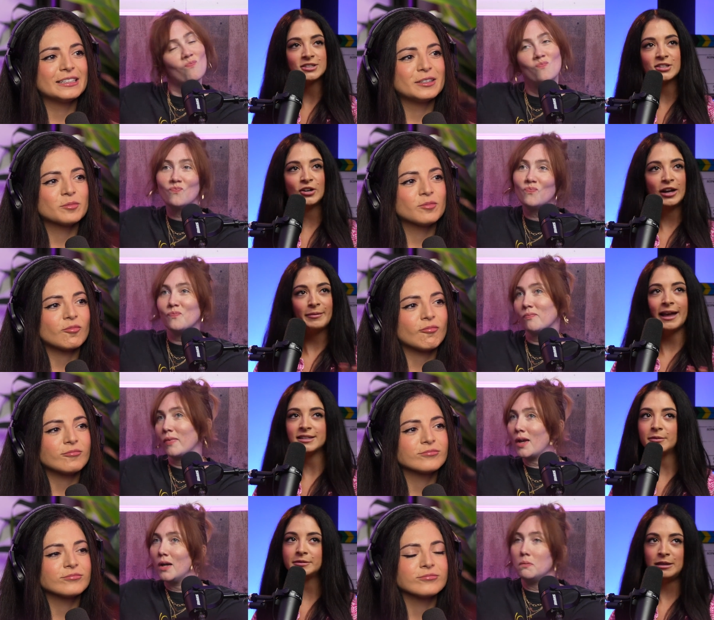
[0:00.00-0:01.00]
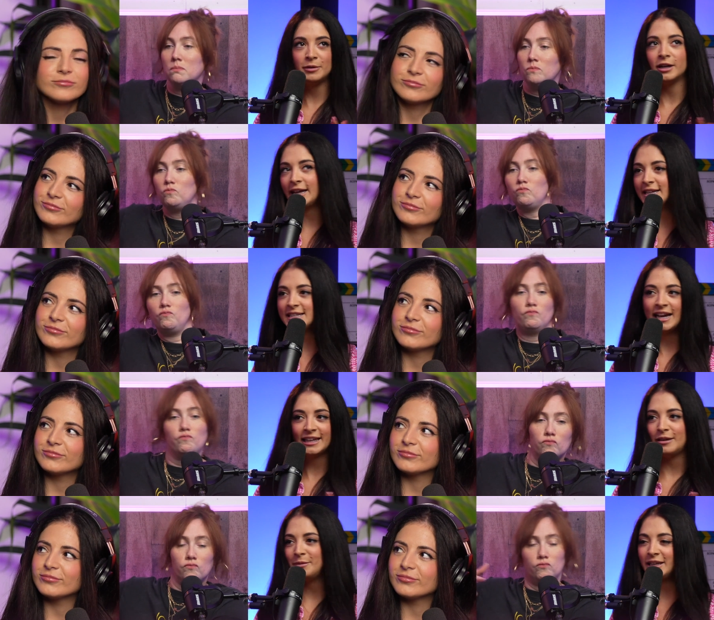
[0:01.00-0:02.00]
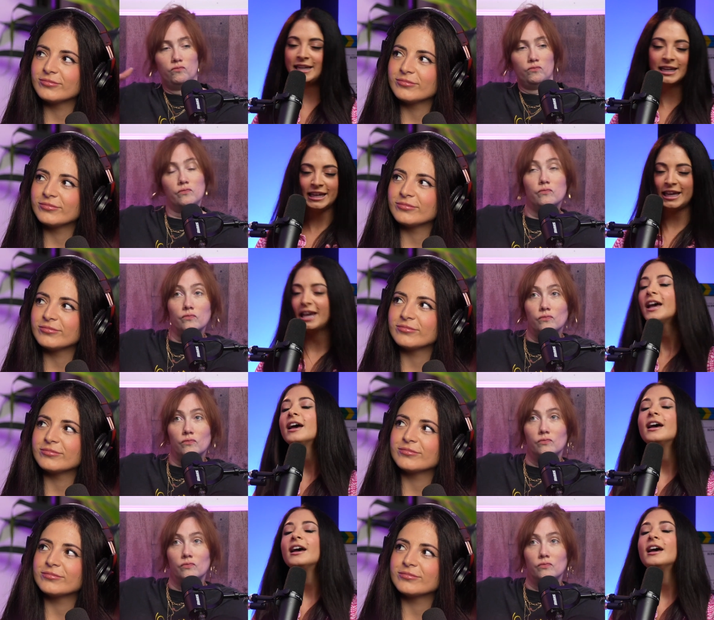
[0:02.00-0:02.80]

Speaker 1: Instagram at doubleteampodcast at Cami and Niki.